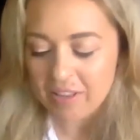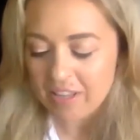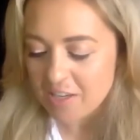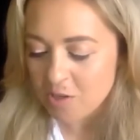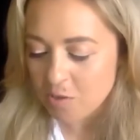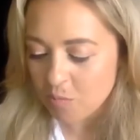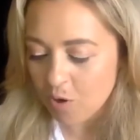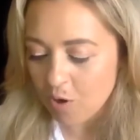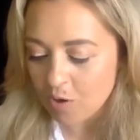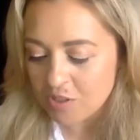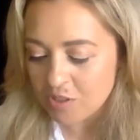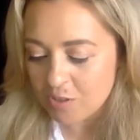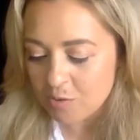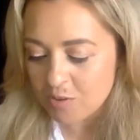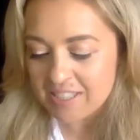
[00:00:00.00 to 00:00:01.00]
then you were
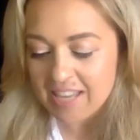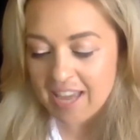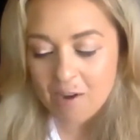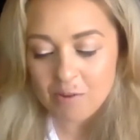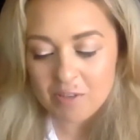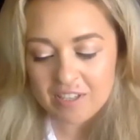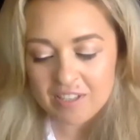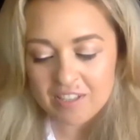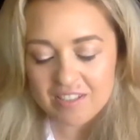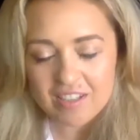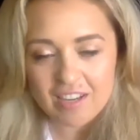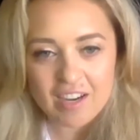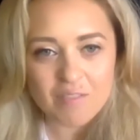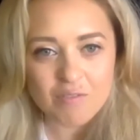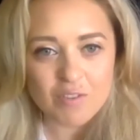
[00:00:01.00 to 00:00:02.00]
also scouted
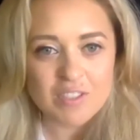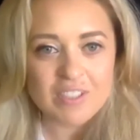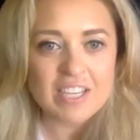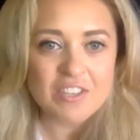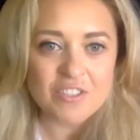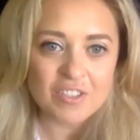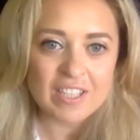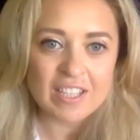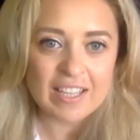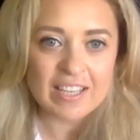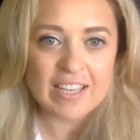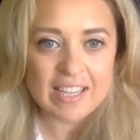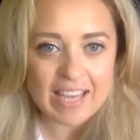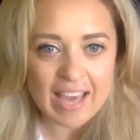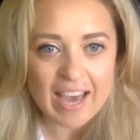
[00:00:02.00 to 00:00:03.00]
for essentially like
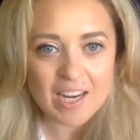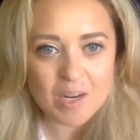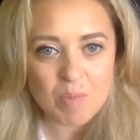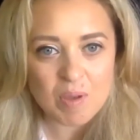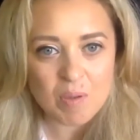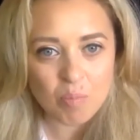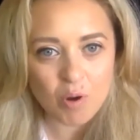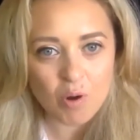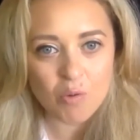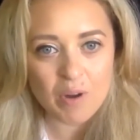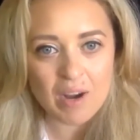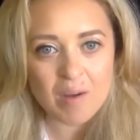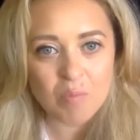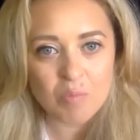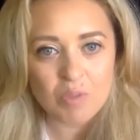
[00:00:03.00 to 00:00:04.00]
an academy
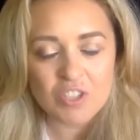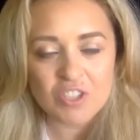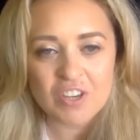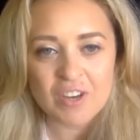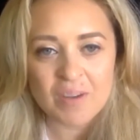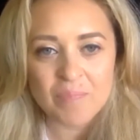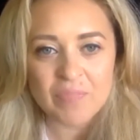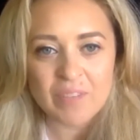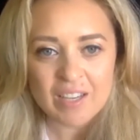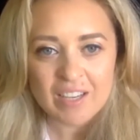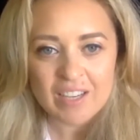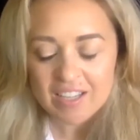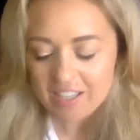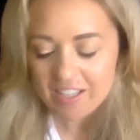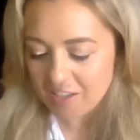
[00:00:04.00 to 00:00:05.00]
program, which
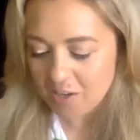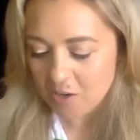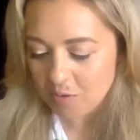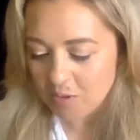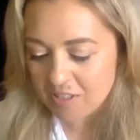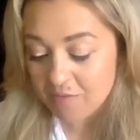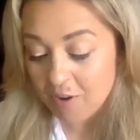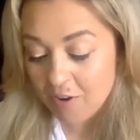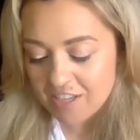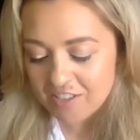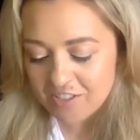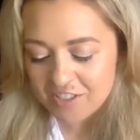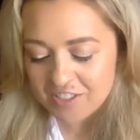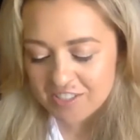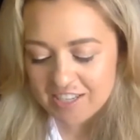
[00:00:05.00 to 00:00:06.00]
is very
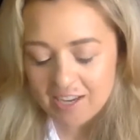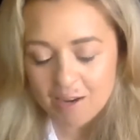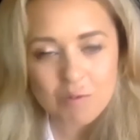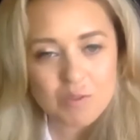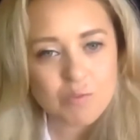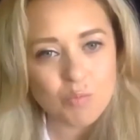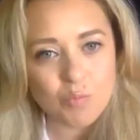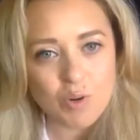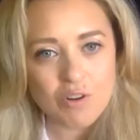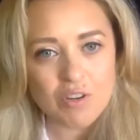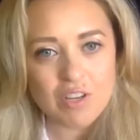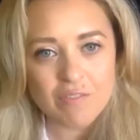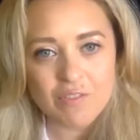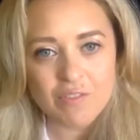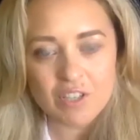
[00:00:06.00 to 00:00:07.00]
interesting. I was
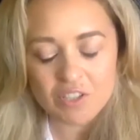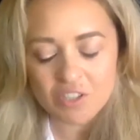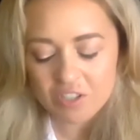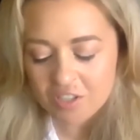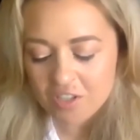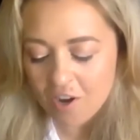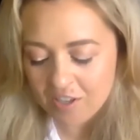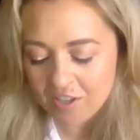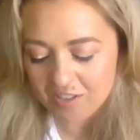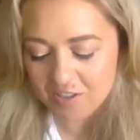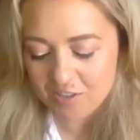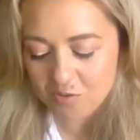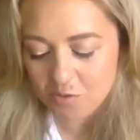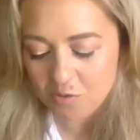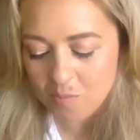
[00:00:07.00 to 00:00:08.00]
wondering if you could just talk
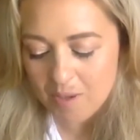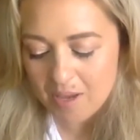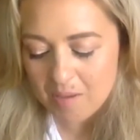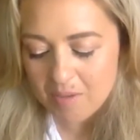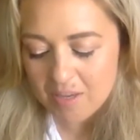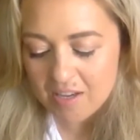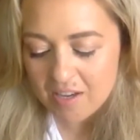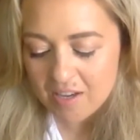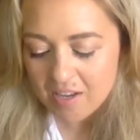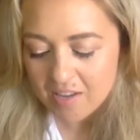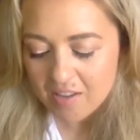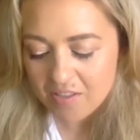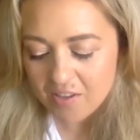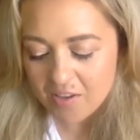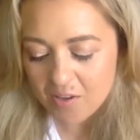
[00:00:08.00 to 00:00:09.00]
us through maybe
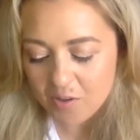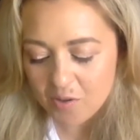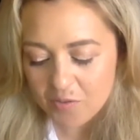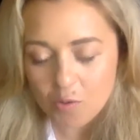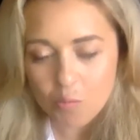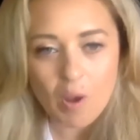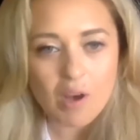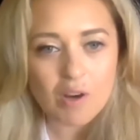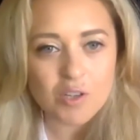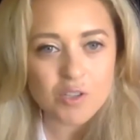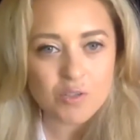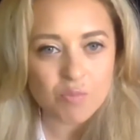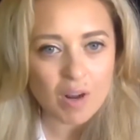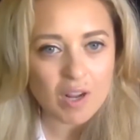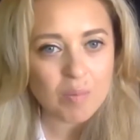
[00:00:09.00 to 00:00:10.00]
the
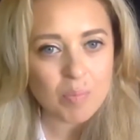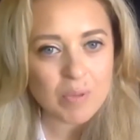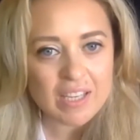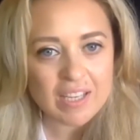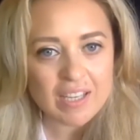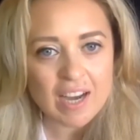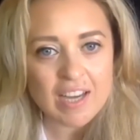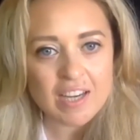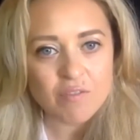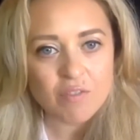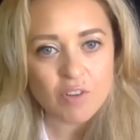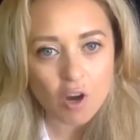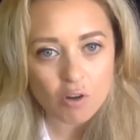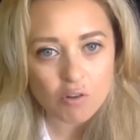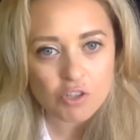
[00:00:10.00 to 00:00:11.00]
Welsh rugby kind
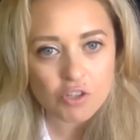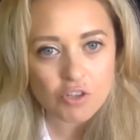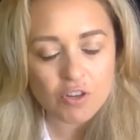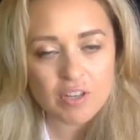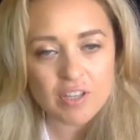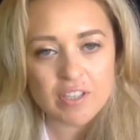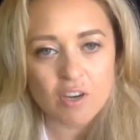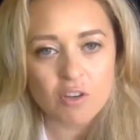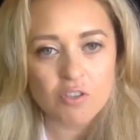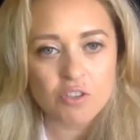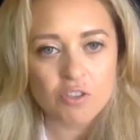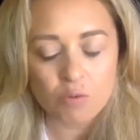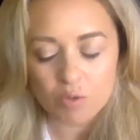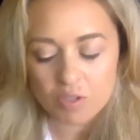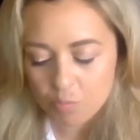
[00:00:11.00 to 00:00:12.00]
of culture and
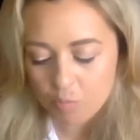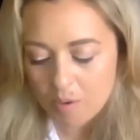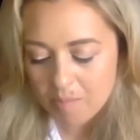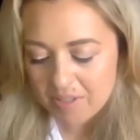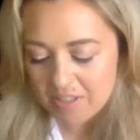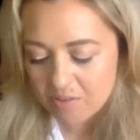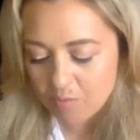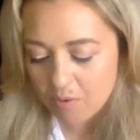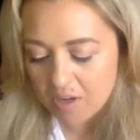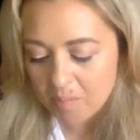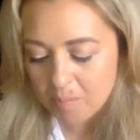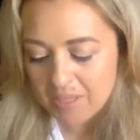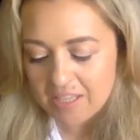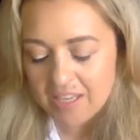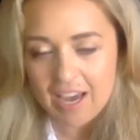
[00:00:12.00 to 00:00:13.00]
culture towards women's
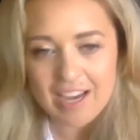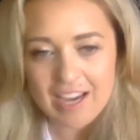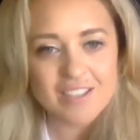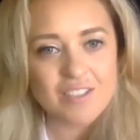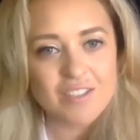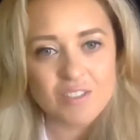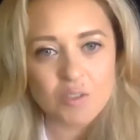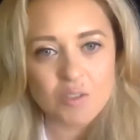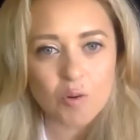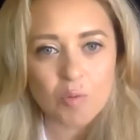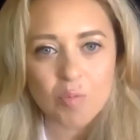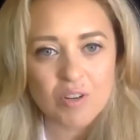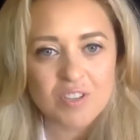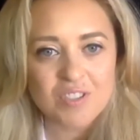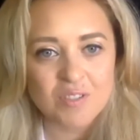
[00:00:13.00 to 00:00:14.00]
rugby and your
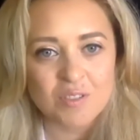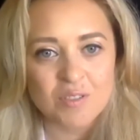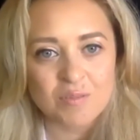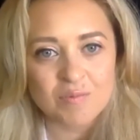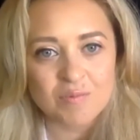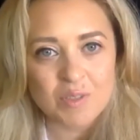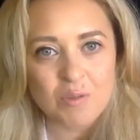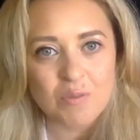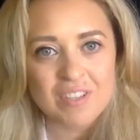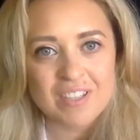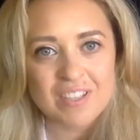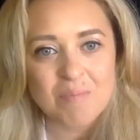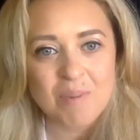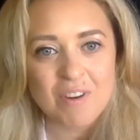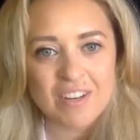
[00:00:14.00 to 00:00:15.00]
personal youth
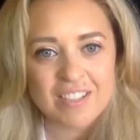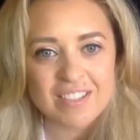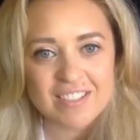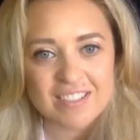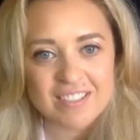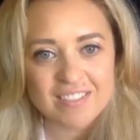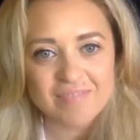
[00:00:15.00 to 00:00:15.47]
experience.